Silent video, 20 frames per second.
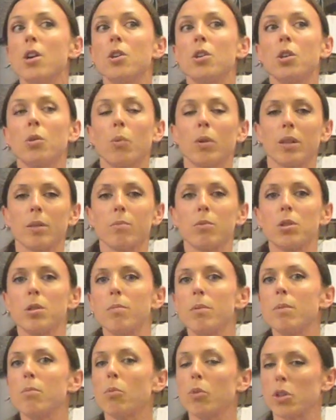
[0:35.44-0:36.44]
You want them to be
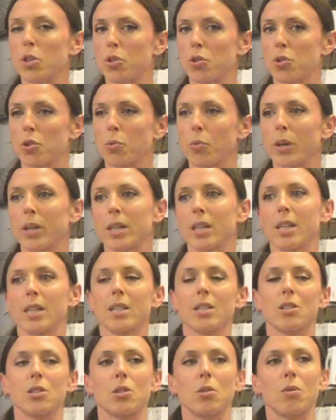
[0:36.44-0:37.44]
moisture wicking.
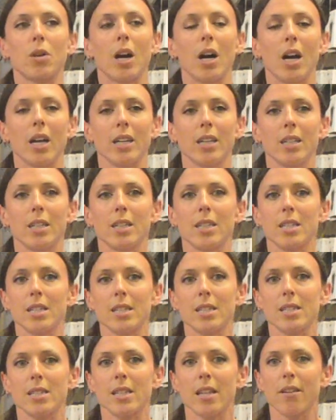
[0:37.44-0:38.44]
So cotton
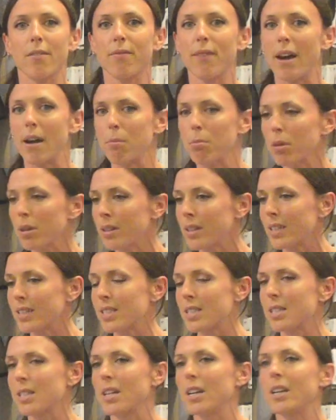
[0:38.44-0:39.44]
is a fabric that's
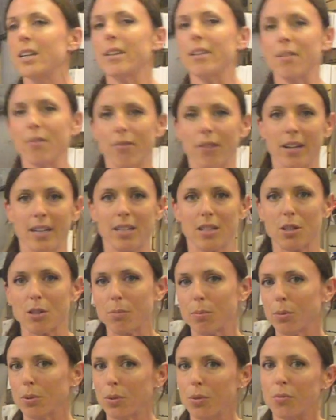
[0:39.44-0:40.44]
not
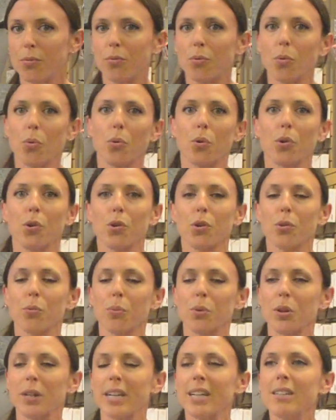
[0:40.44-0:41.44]
advisable for your
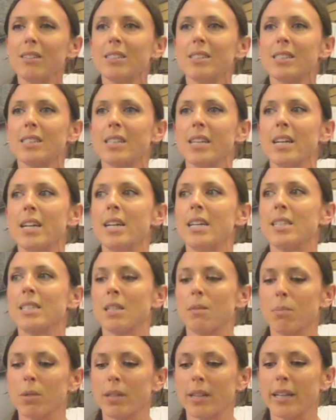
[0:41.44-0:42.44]
workouts.
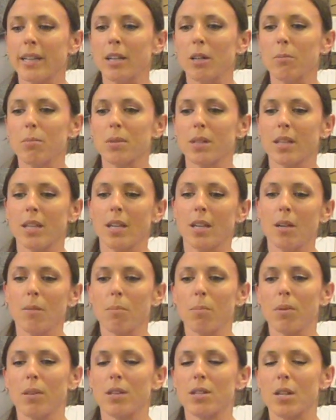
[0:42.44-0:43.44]
Something that helps keep
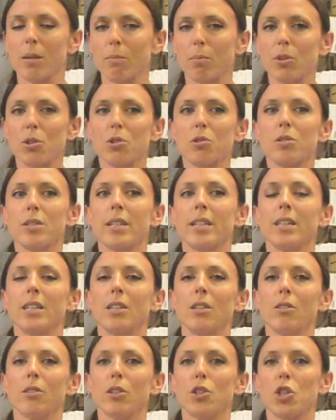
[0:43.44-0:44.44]
the temperature
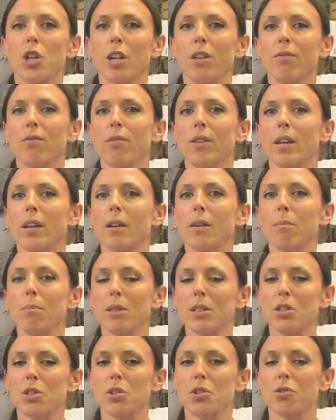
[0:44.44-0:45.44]
down, chafing,
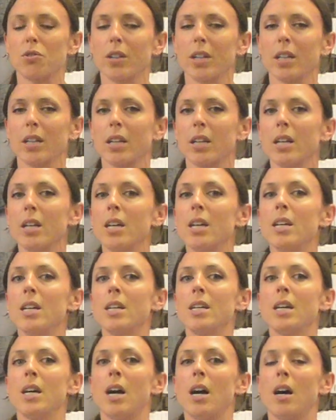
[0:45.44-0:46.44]
blistering
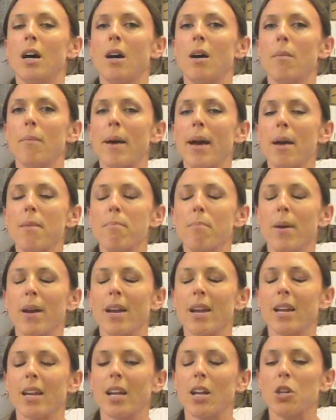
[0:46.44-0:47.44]
at
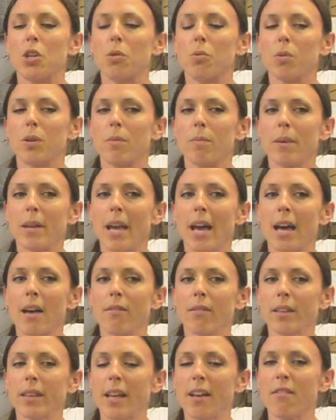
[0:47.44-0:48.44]
bay, and you want to be
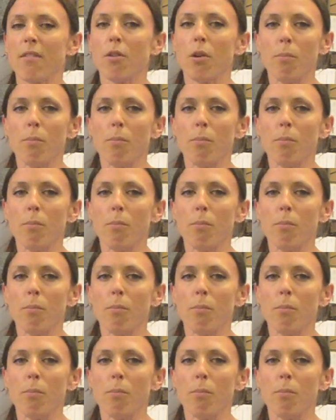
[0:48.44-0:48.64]
having that